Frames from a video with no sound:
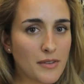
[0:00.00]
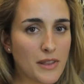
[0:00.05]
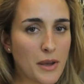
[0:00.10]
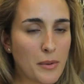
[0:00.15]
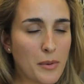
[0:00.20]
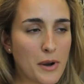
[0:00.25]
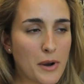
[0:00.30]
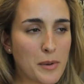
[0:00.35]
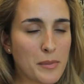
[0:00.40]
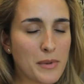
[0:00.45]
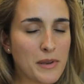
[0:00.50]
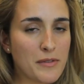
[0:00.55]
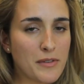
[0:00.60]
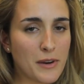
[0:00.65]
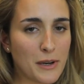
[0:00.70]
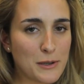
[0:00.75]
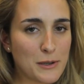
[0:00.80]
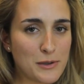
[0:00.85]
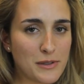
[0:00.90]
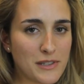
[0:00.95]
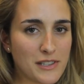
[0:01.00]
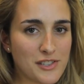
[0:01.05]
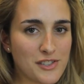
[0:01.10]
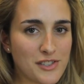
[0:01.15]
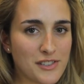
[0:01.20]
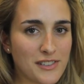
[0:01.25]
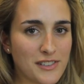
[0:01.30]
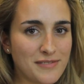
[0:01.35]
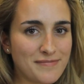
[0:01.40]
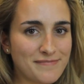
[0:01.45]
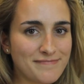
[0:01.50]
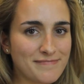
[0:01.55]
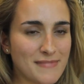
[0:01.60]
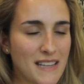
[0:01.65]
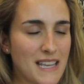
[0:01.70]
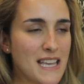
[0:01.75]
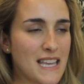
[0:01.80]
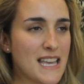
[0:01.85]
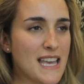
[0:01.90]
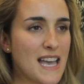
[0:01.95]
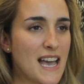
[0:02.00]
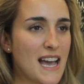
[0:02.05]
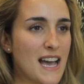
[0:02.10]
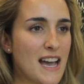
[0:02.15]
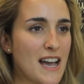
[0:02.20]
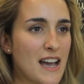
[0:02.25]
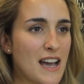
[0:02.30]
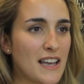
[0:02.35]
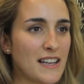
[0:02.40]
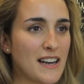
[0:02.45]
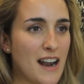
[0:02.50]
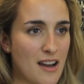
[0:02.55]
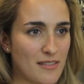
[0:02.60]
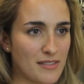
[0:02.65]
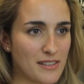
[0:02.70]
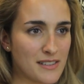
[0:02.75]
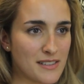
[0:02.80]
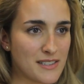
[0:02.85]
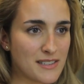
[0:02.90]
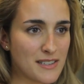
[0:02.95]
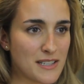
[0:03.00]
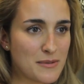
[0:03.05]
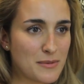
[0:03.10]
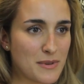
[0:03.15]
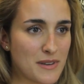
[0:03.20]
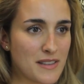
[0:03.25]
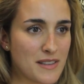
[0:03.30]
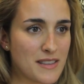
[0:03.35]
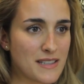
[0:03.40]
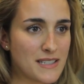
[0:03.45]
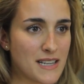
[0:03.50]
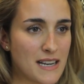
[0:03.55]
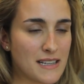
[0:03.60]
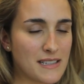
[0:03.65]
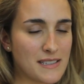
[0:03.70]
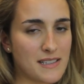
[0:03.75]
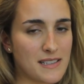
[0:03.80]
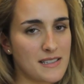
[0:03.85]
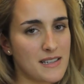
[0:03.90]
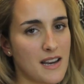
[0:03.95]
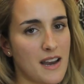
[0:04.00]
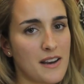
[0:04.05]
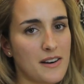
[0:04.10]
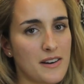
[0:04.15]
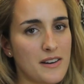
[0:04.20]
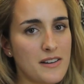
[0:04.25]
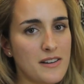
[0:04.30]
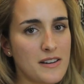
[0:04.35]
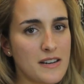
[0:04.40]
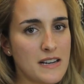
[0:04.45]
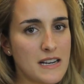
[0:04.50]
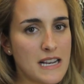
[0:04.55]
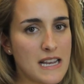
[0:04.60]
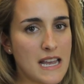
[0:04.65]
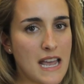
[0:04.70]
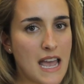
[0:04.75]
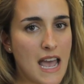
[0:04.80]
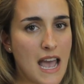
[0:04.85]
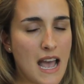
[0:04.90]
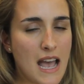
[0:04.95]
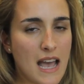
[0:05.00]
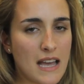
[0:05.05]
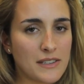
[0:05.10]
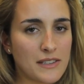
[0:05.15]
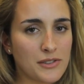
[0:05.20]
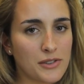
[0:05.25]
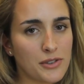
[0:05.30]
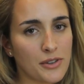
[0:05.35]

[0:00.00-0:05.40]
if they want to be very traditional, uh, and obviously with tennis attire. And